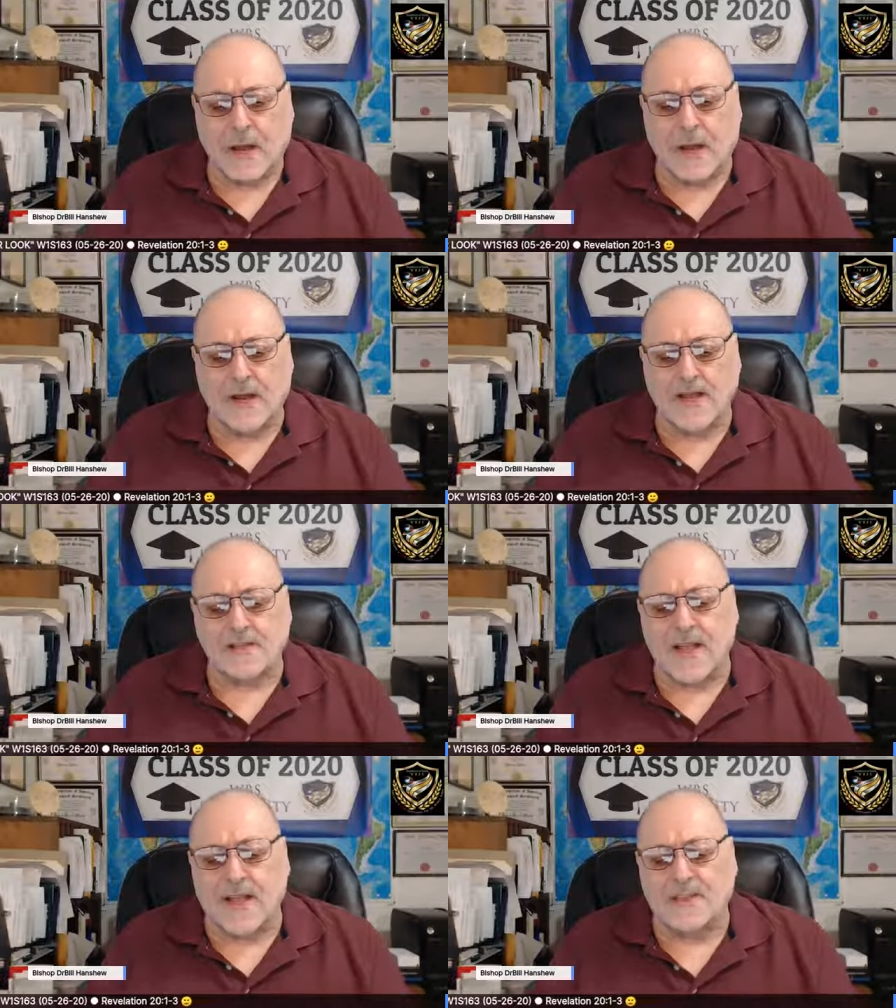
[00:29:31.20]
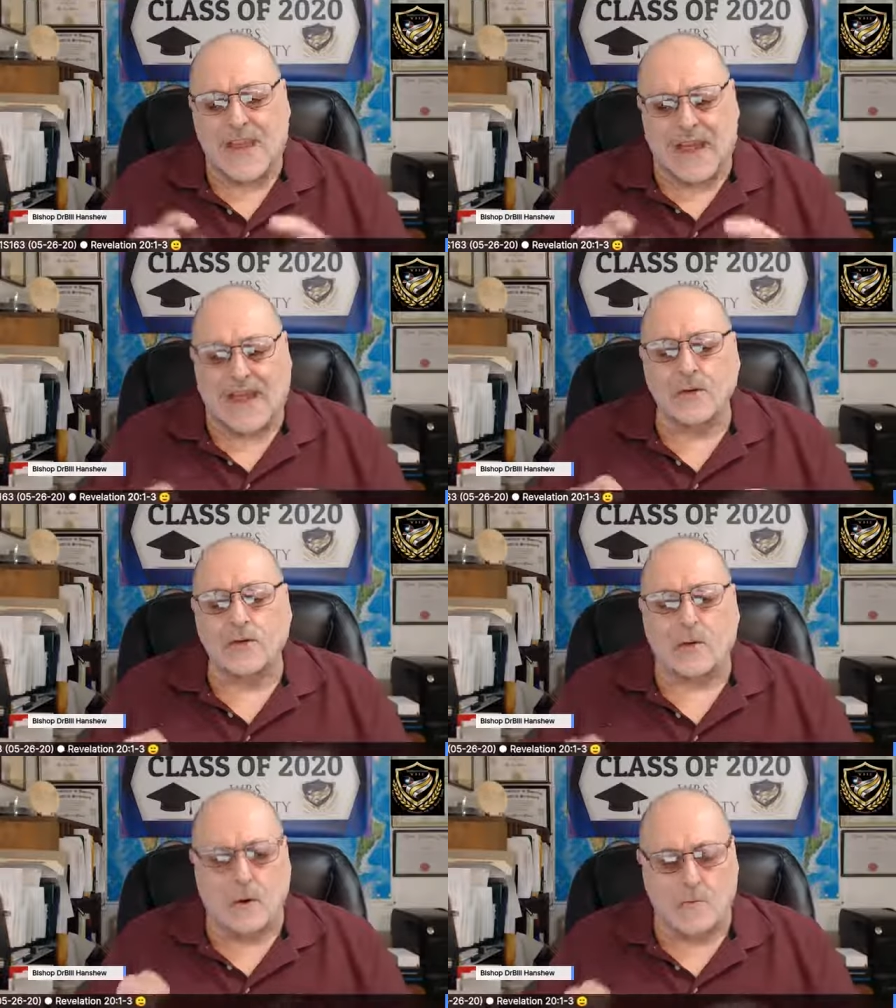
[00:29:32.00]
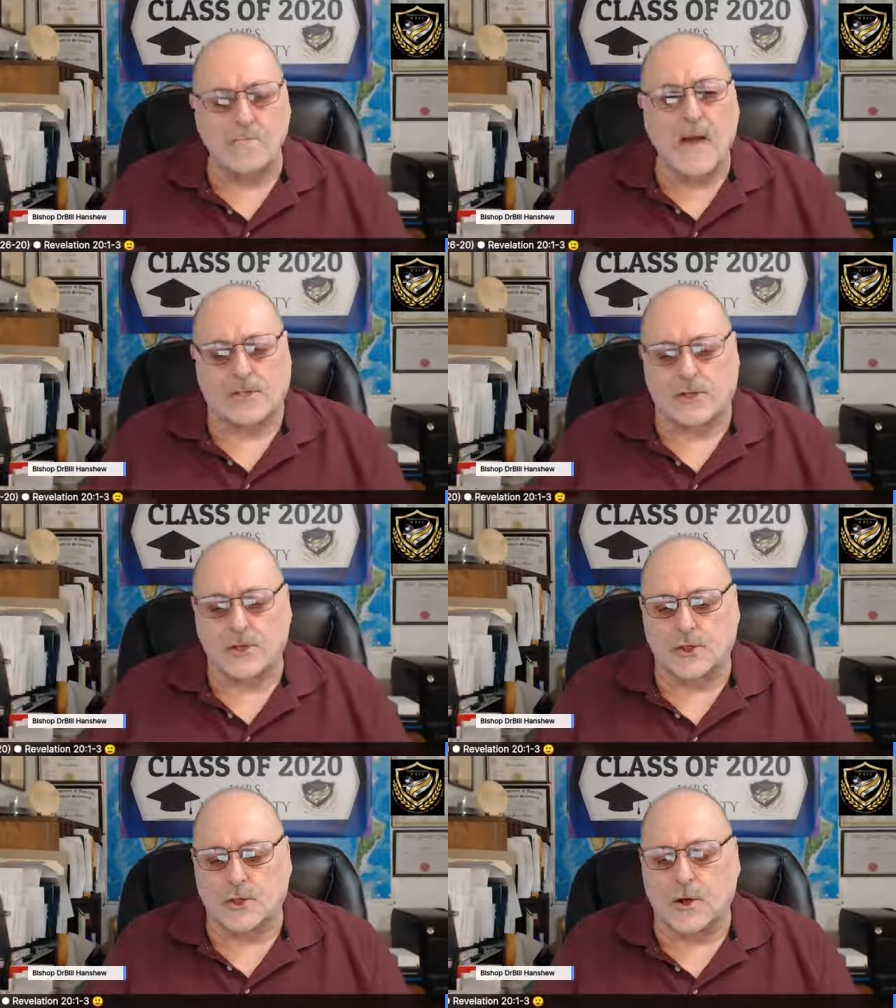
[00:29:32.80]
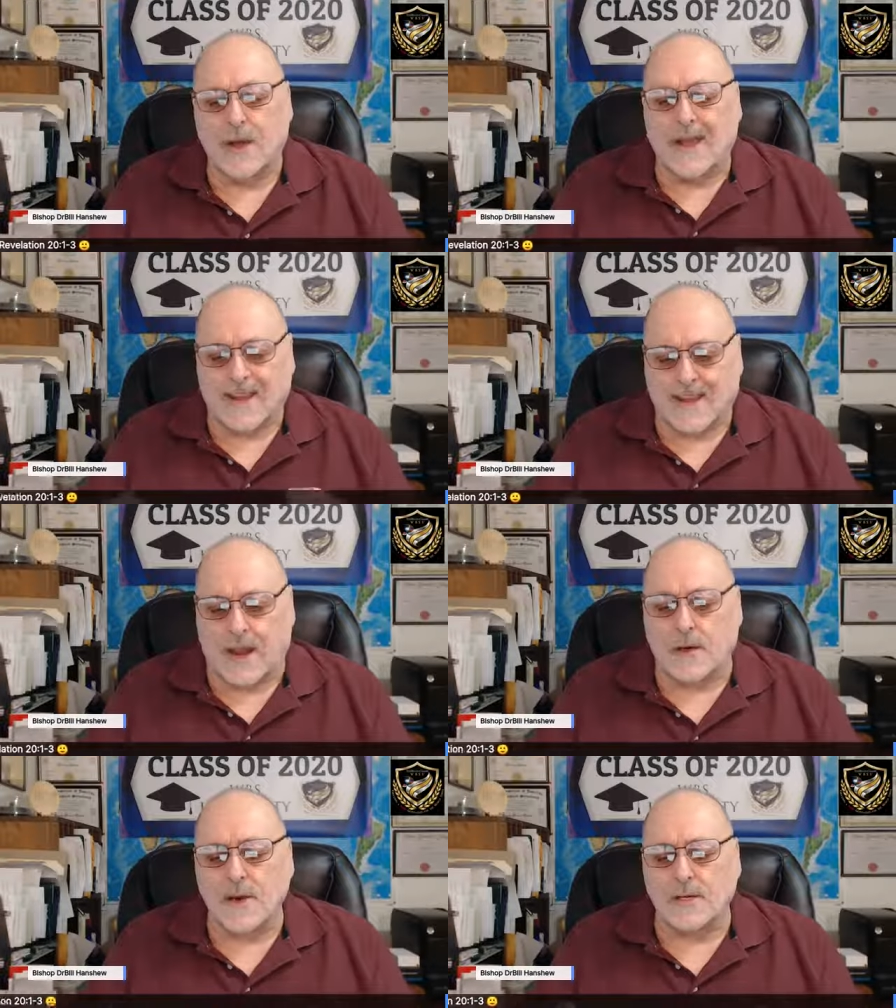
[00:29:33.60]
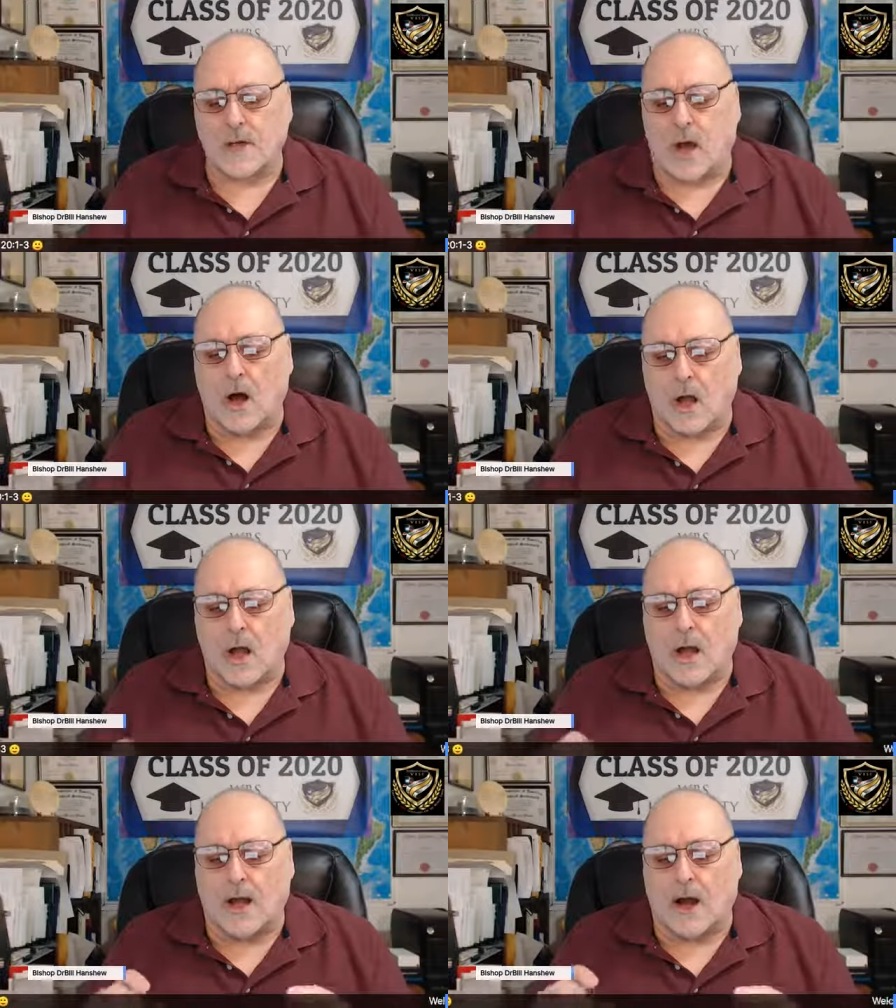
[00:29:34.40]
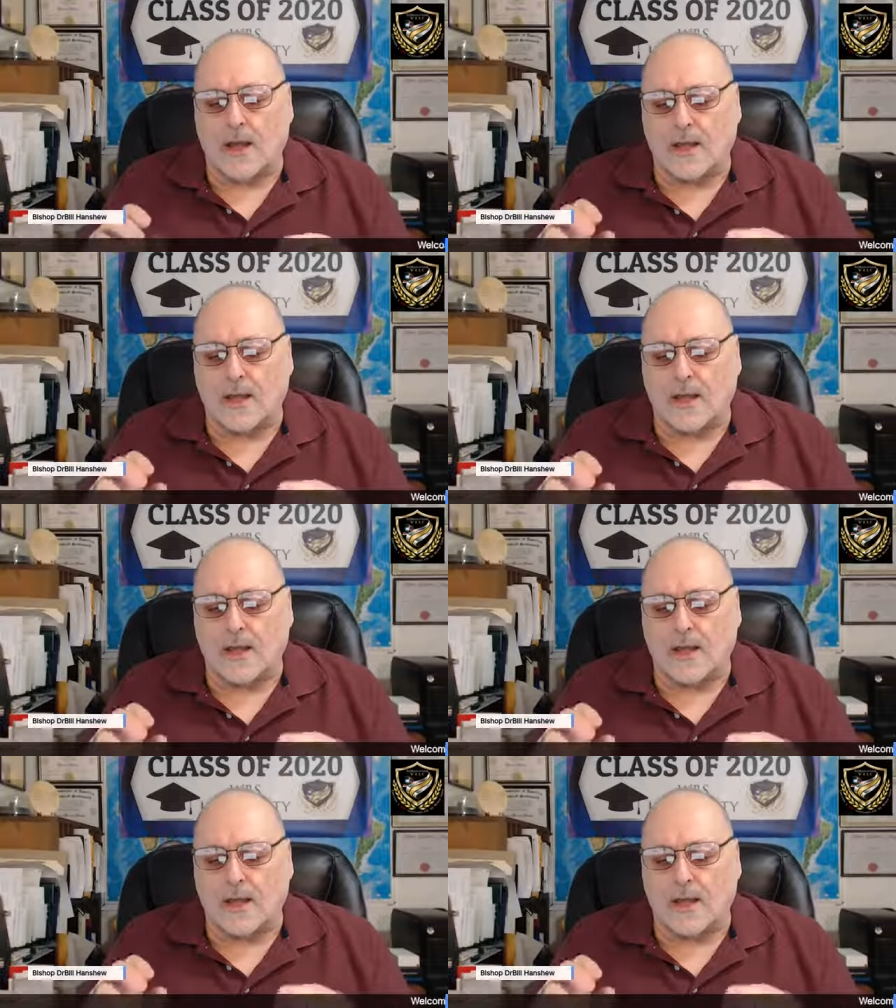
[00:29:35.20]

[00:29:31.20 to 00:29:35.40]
uh, is that the angel or messenger carries uh,